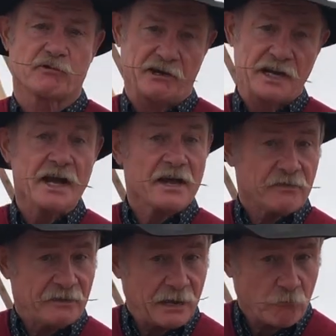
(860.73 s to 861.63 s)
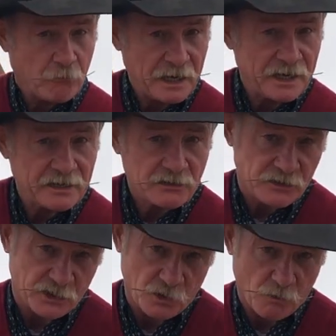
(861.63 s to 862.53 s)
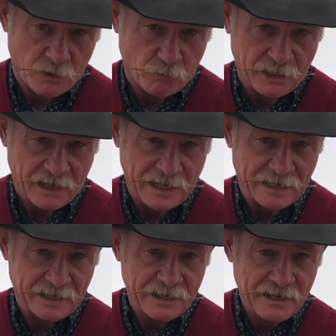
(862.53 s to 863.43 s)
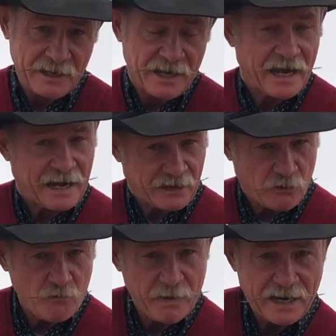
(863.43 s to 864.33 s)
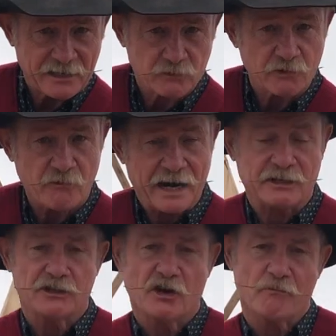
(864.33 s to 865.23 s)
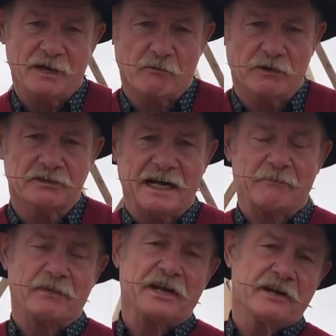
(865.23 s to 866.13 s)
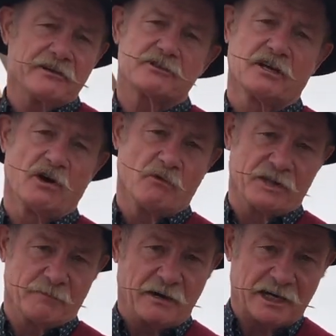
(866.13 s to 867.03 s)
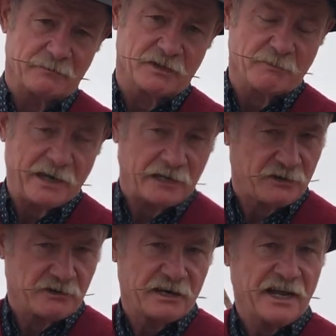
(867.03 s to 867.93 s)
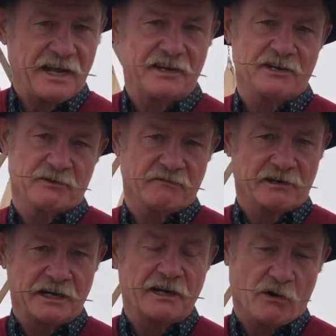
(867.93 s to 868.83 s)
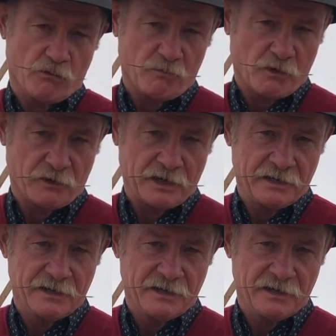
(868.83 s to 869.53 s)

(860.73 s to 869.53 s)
free that we get to do what we like. And an old man on a ranch told me one time many years ago in the bottom of the Palo Duro Canyon on a very cold morning.